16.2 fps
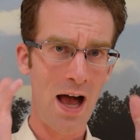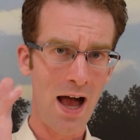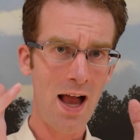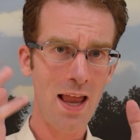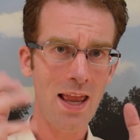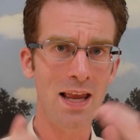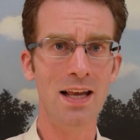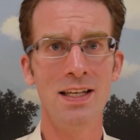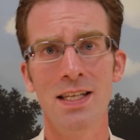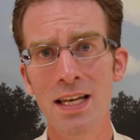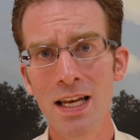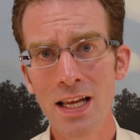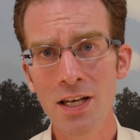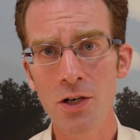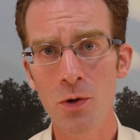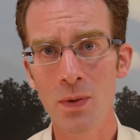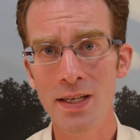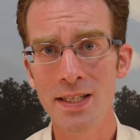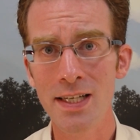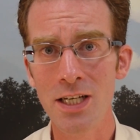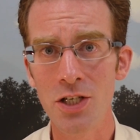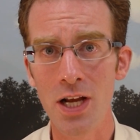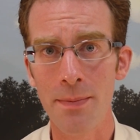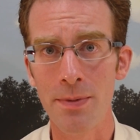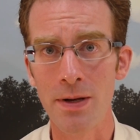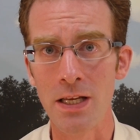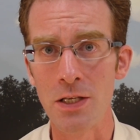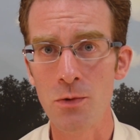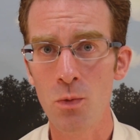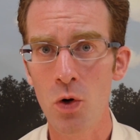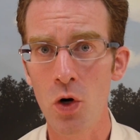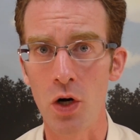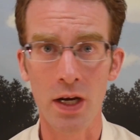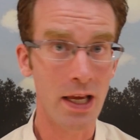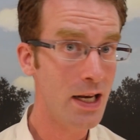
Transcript: hi is an interesting Japanese word.